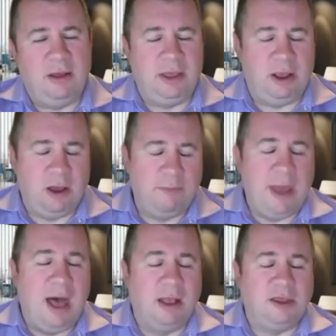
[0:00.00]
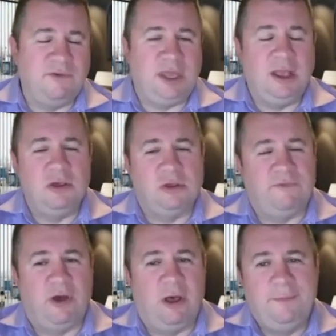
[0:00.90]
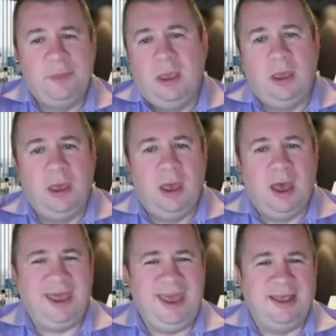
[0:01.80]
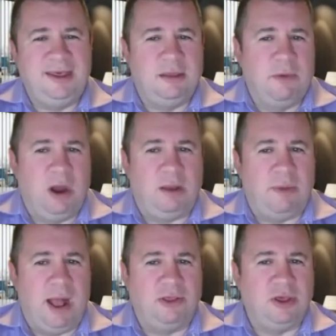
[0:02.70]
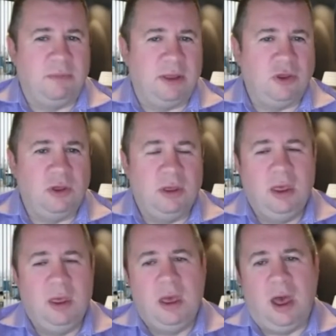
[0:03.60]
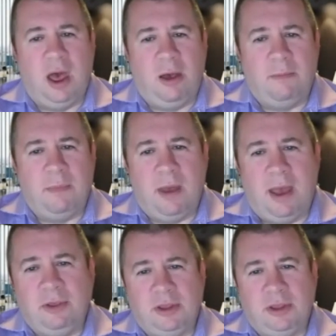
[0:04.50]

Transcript: like on balance, if it continues to fall, I can't see the market bouncing much. I was